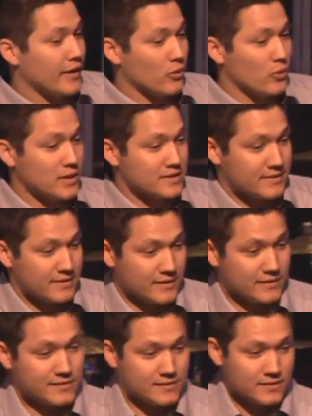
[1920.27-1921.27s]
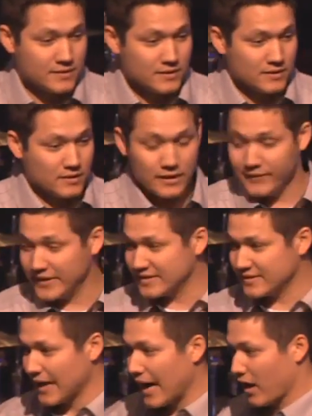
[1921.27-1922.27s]
there was this living
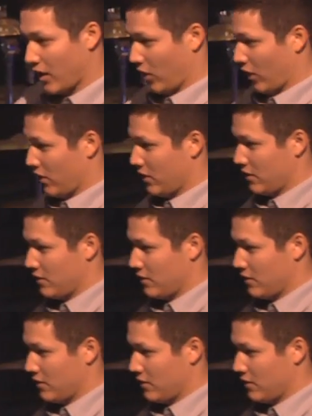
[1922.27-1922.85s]
cell,